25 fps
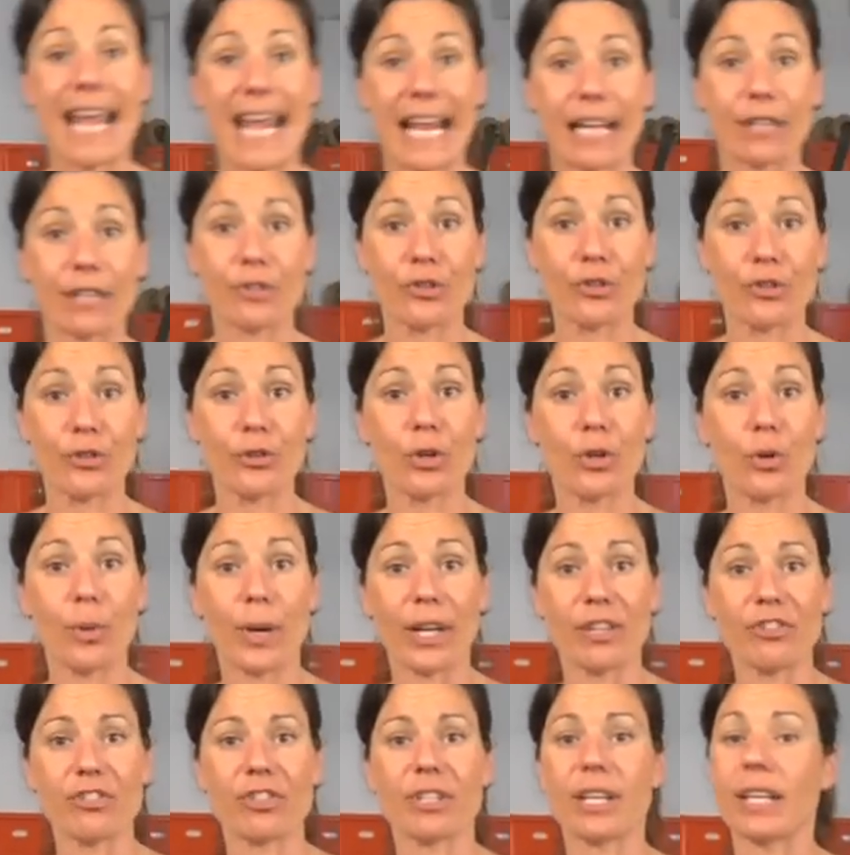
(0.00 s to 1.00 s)
answer the
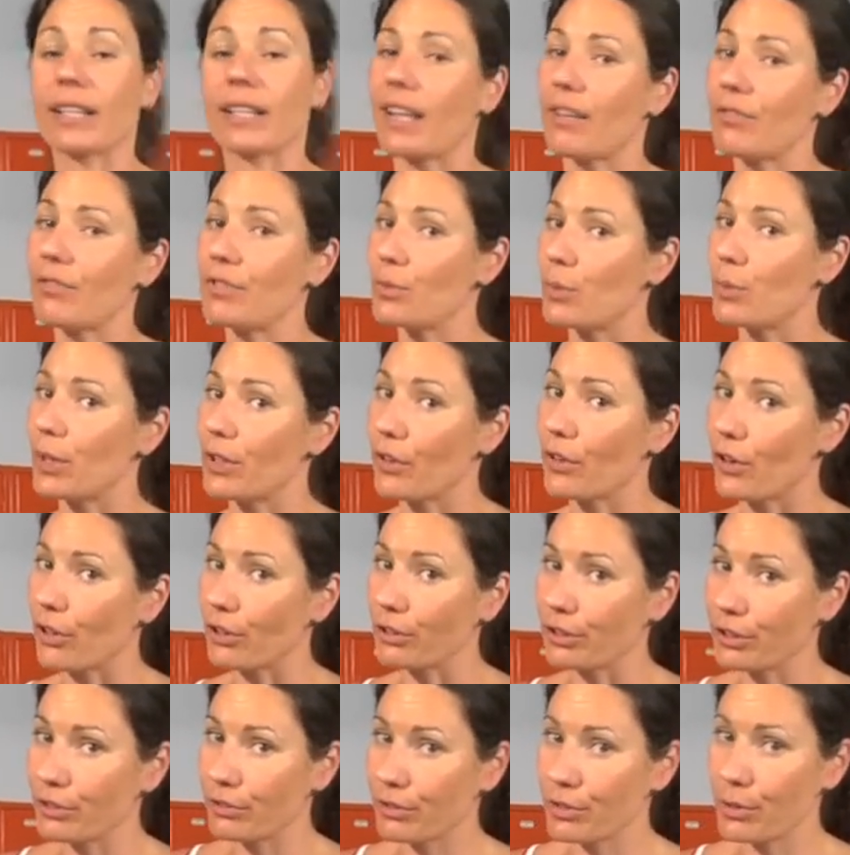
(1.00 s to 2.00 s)
question I left you with
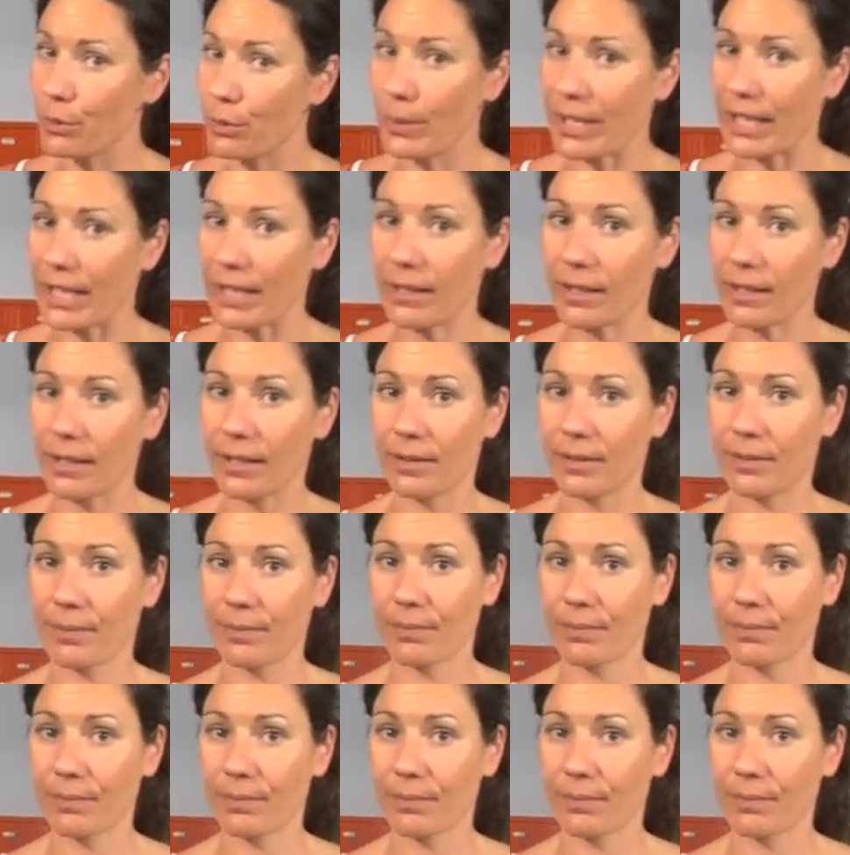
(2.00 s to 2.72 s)
earlier in the week,